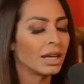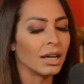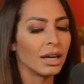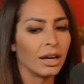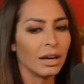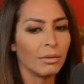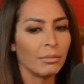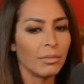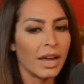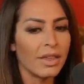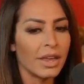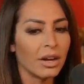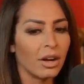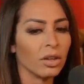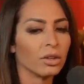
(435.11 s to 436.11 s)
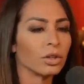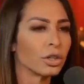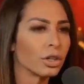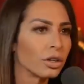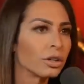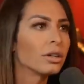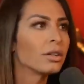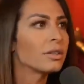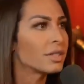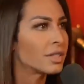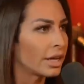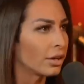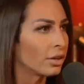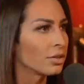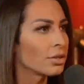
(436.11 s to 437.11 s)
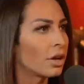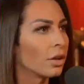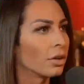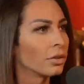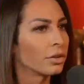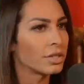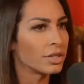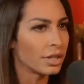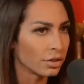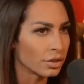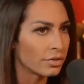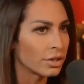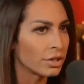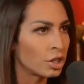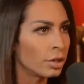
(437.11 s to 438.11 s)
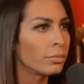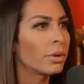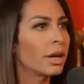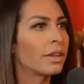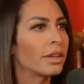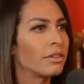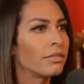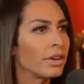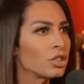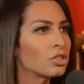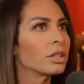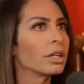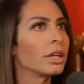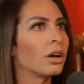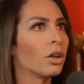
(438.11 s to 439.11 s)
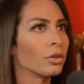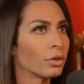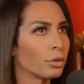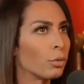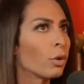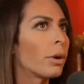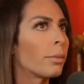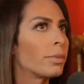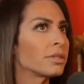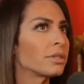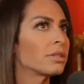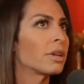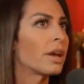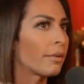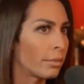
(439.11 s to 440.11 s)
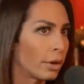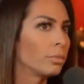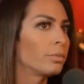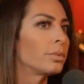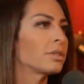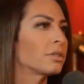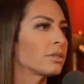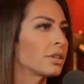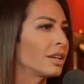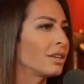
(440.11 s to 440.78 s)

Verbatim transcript: um, and then I'll learn sales, I'll learn sales for the gym, and then eventually I'll learn more about business and have my own business.